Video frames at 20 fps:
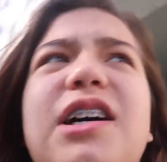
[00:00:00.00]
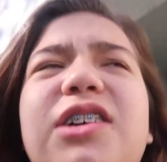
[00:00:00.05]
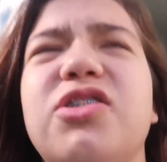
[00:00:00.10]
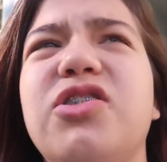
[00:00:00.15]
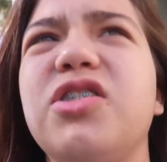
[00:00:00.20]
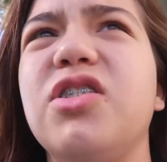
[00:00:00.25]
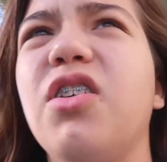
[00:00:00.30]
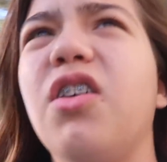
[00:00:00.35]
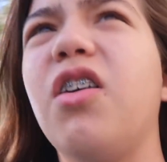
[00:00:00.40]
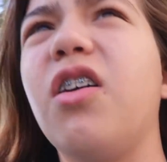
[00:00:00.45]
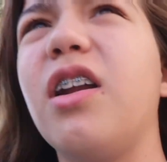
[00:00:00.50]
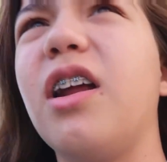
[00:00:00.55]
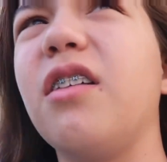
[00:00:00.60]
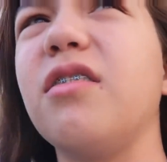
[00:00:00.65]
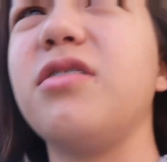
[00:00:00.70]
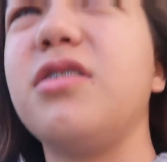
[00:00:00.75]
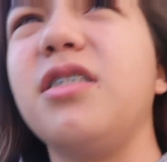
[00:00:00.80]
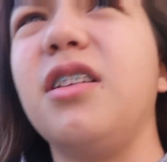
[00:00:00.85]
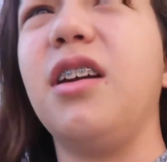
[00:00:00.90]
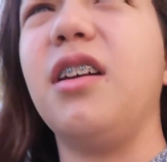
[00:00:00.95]
actually hot
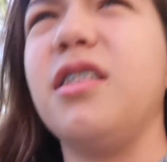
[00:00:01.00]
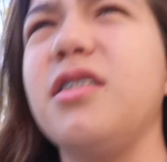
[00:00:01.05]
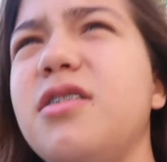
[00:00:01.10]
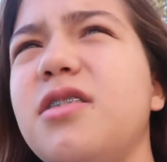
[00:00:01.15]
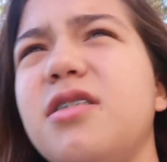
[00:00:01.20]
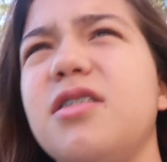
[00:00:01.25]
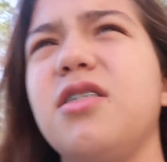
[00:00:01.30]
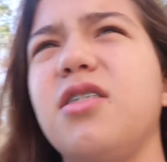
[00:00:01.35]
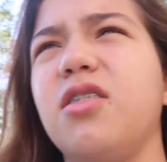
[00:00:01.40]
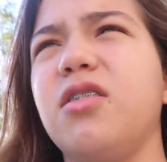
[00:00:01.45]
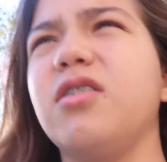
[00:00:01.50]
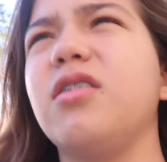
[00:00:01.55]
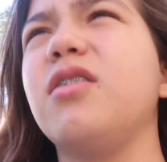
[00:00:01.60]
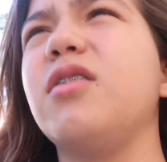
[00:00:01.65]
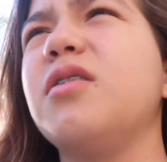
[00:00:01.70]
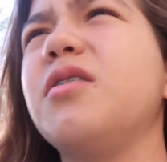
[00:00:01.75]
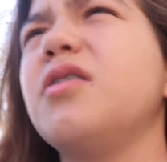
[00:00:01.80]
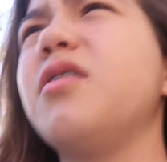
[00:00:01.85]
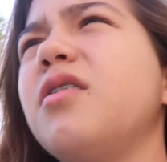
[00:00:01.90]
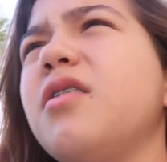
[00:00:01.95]
out today. This isn't
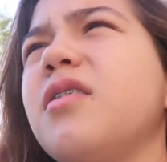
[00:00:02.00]
good.